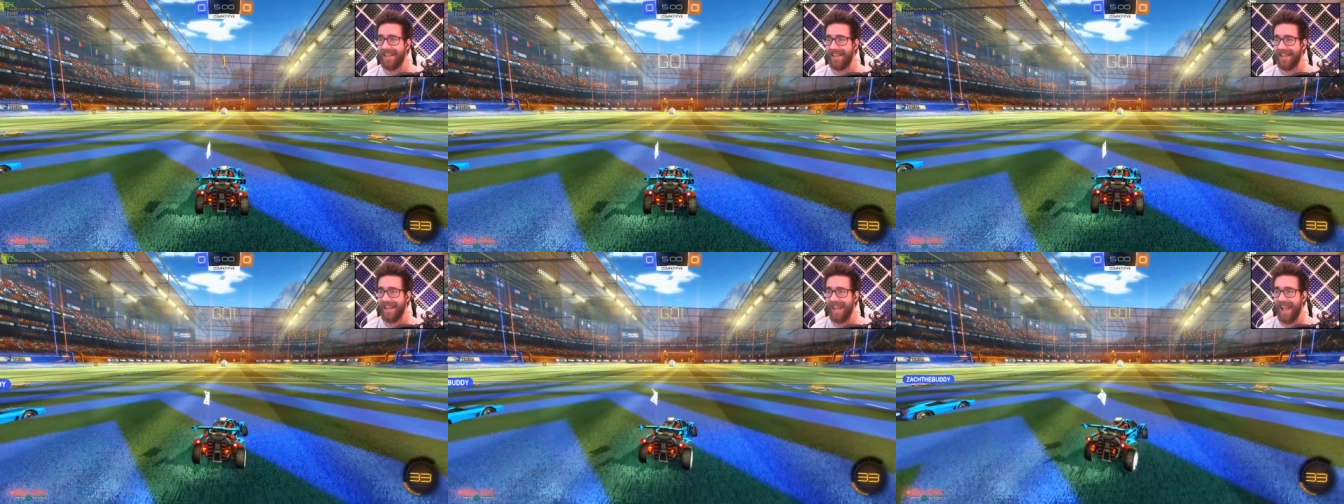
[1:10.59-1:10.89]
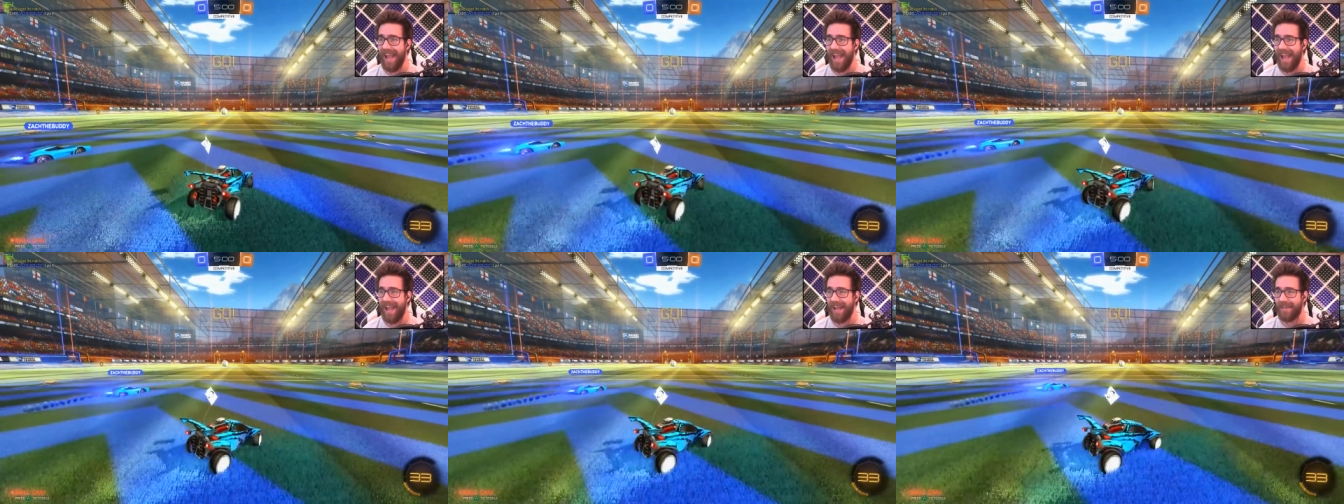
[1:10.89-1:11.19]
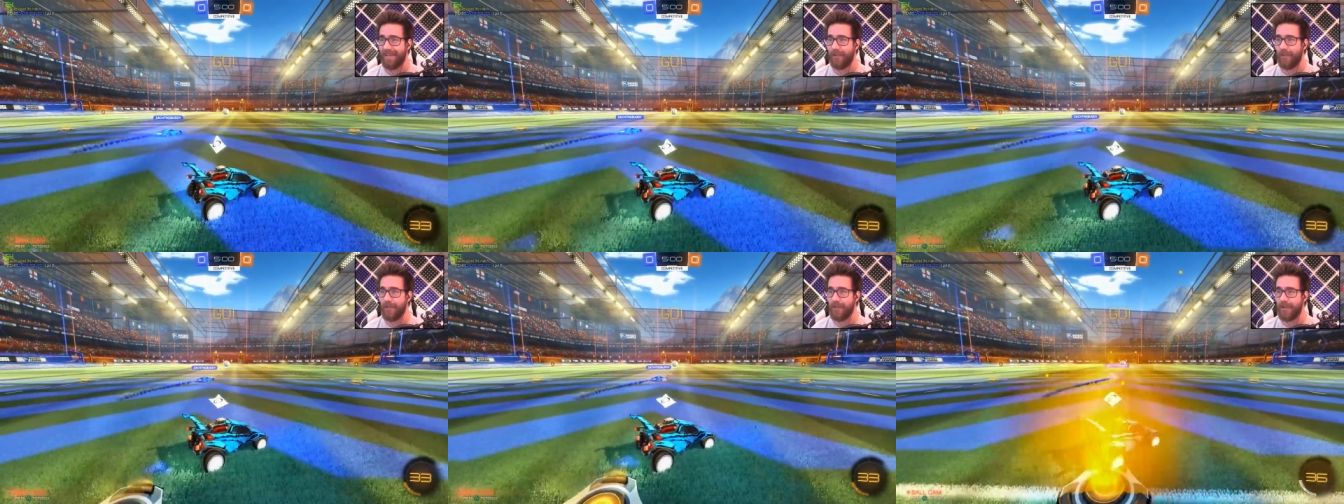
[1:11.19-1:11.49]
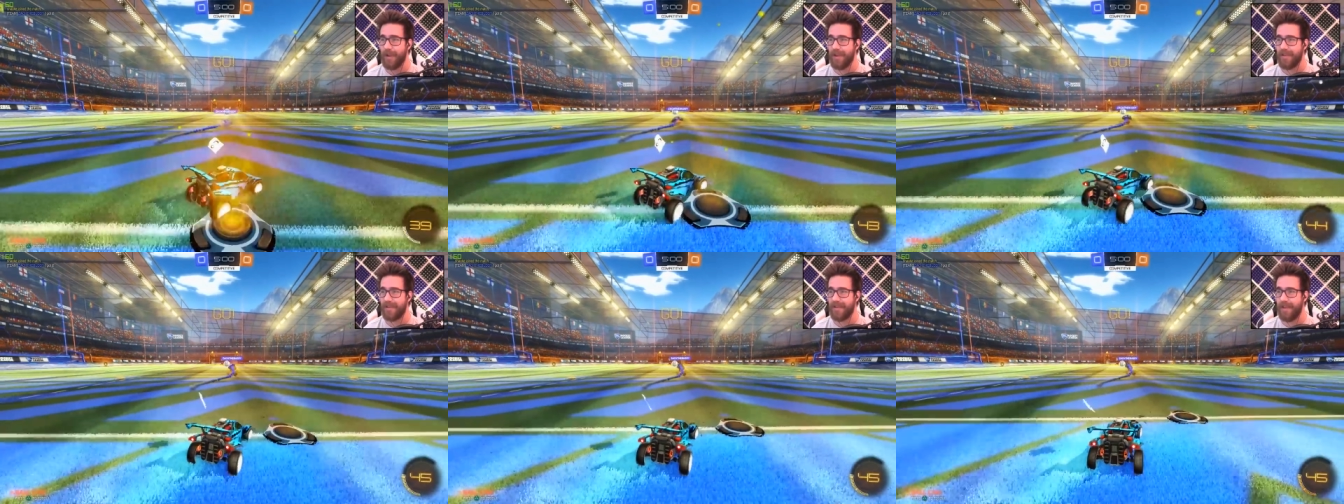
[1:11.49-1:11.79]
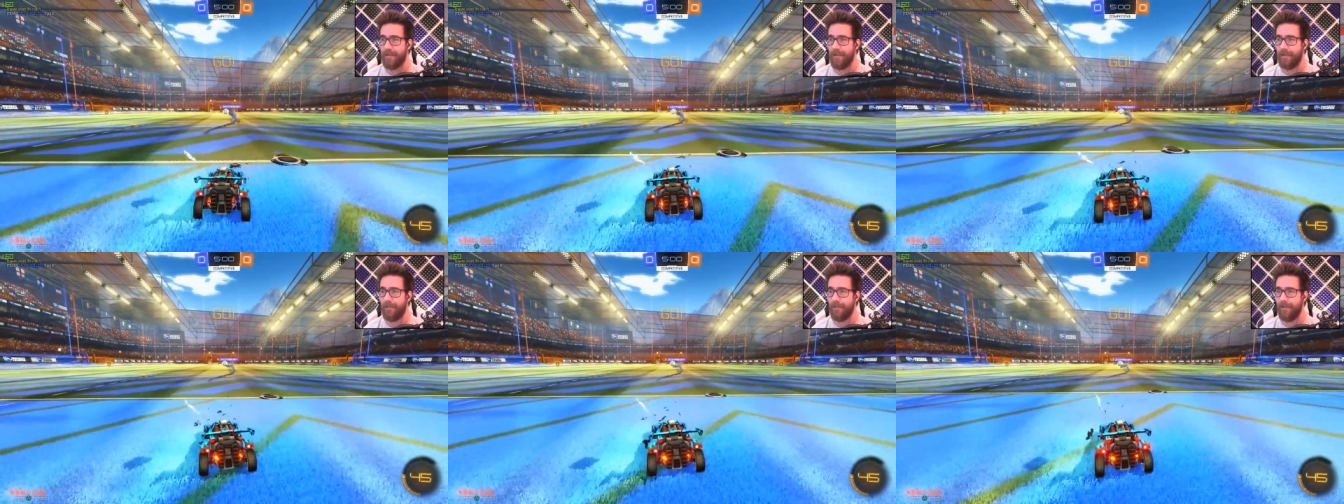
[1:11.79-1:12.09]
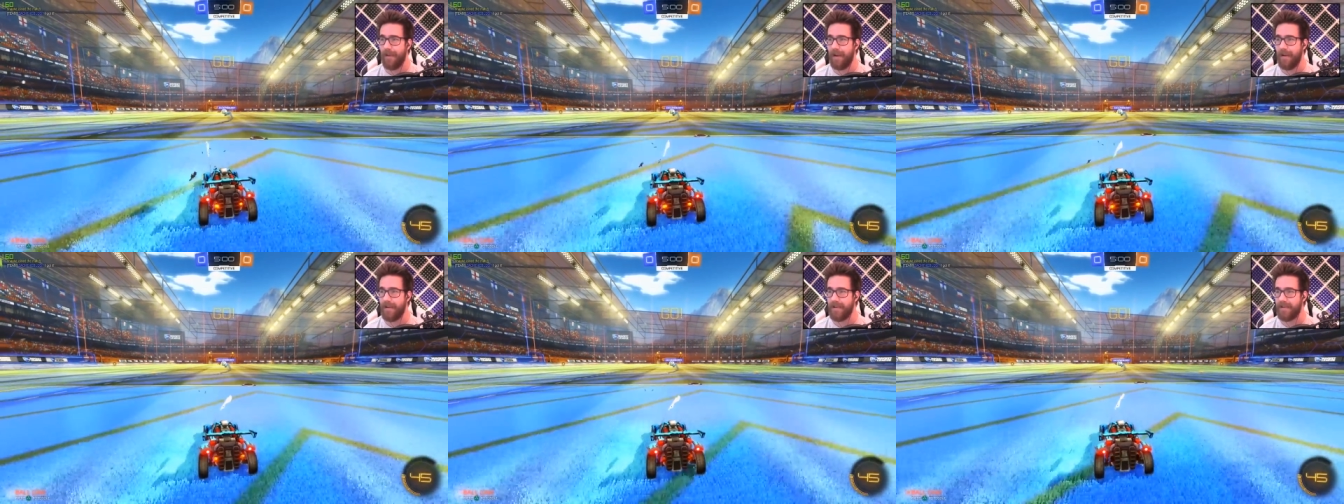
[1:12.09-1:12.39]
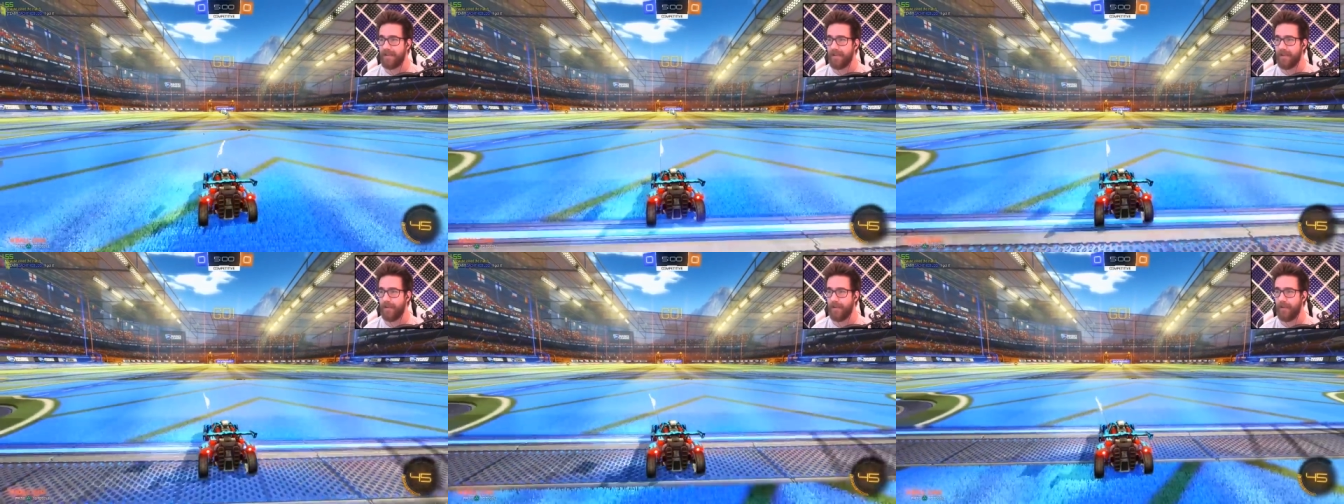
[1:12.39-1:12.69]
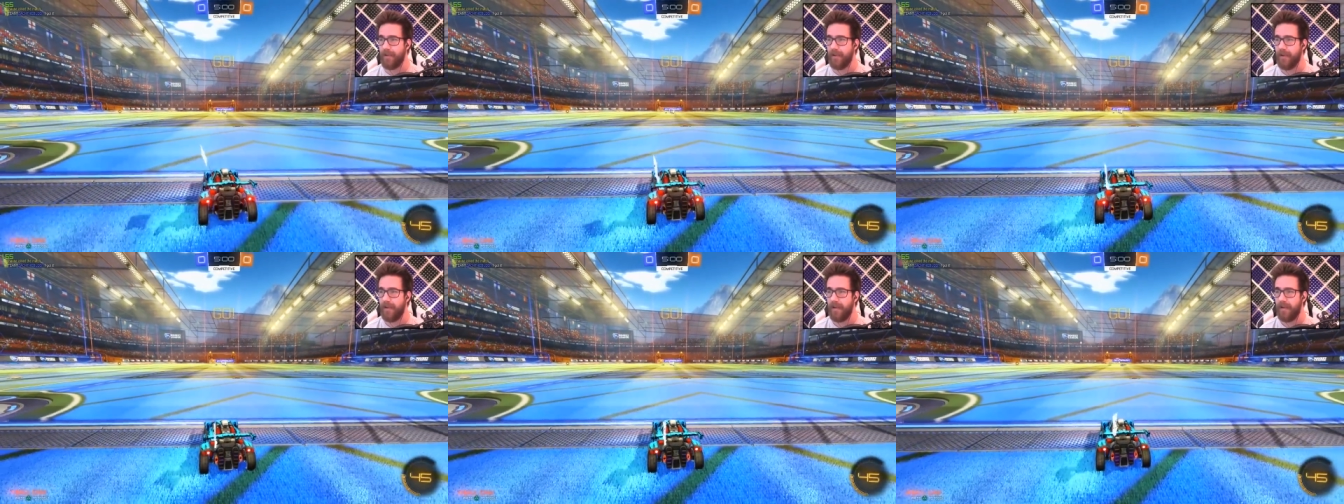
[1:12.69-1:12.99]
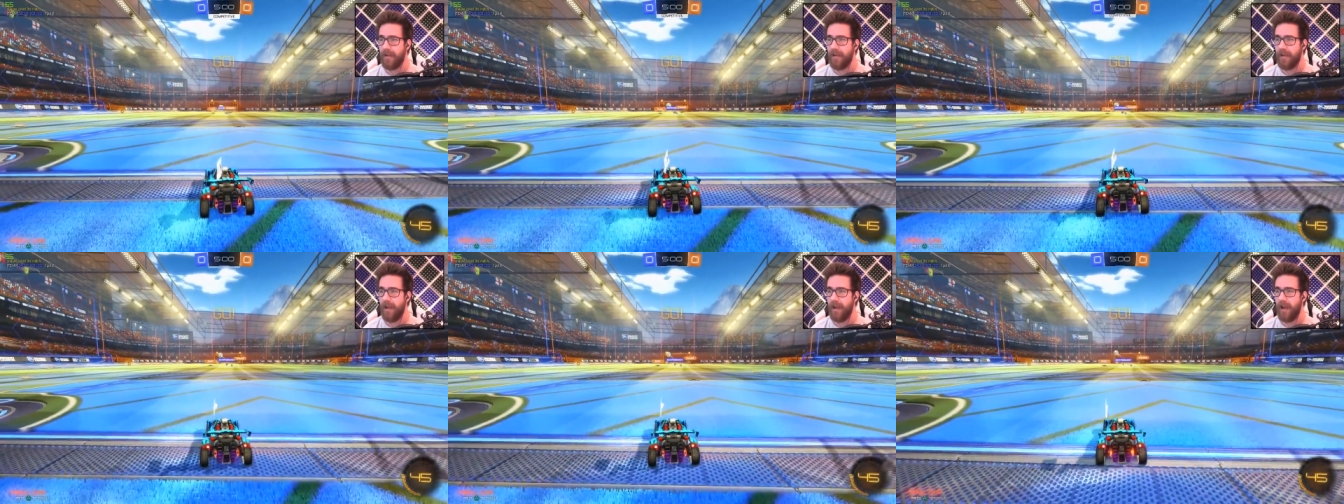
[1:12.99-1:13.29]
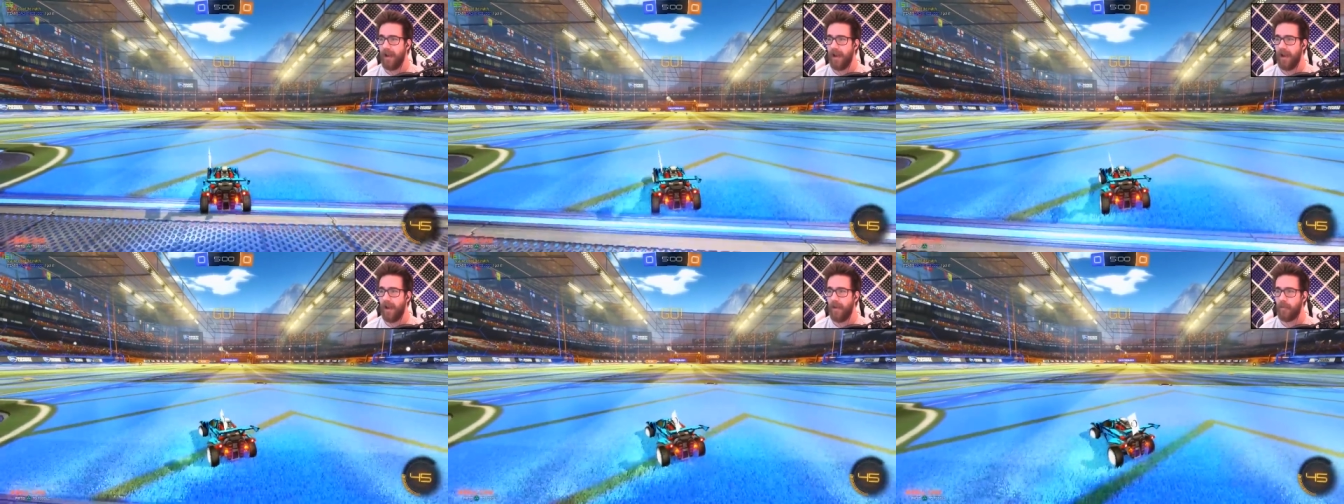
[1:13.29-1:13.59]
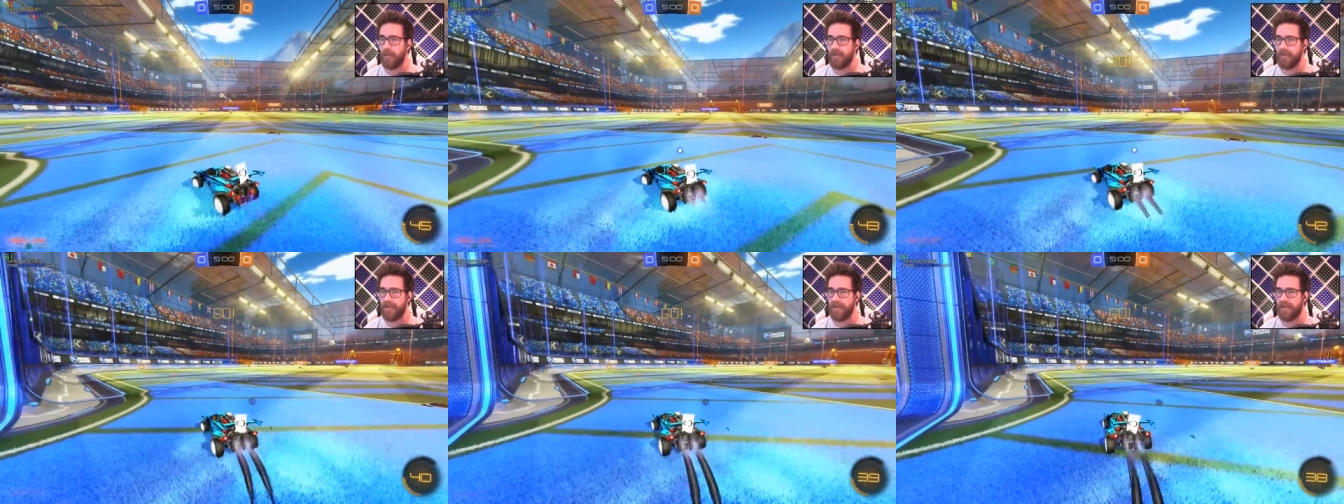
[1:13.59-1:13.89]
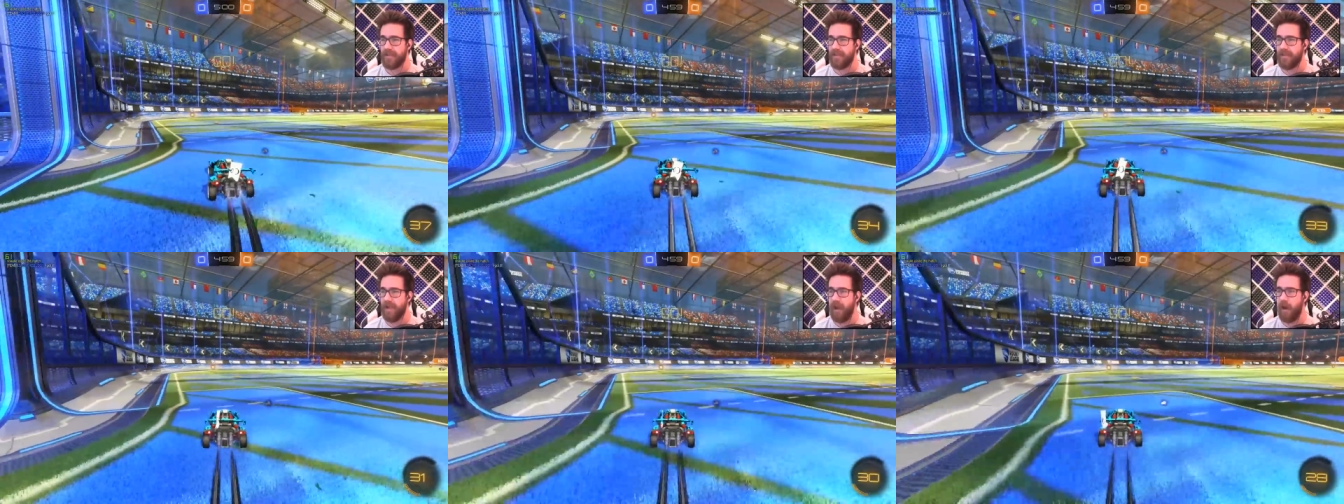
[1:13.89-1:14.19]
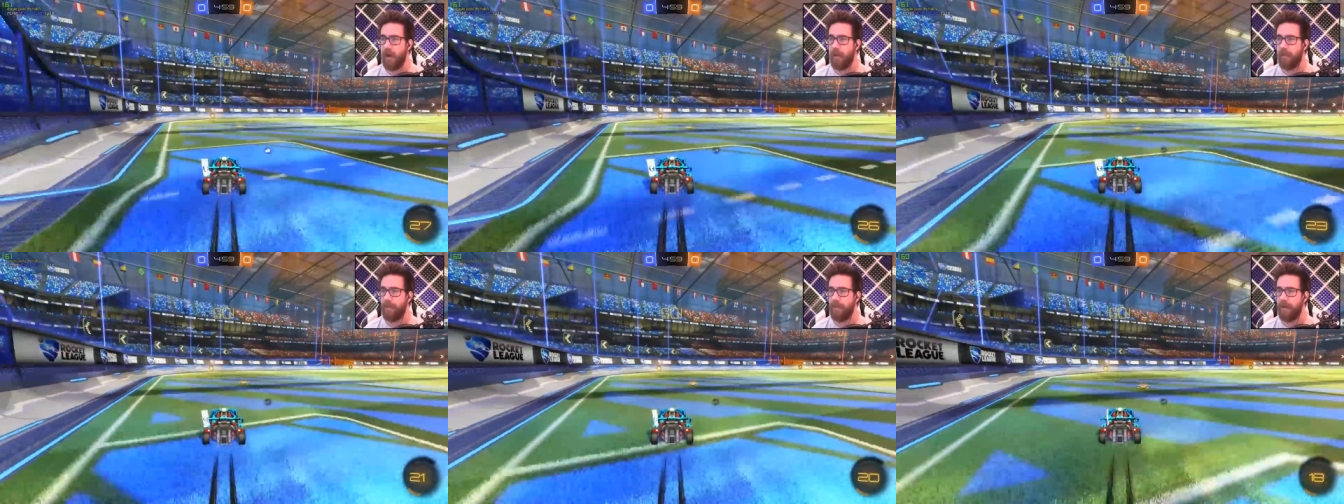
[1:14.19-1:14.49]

Yeah, TwitchCon's coming very soon, which is dope.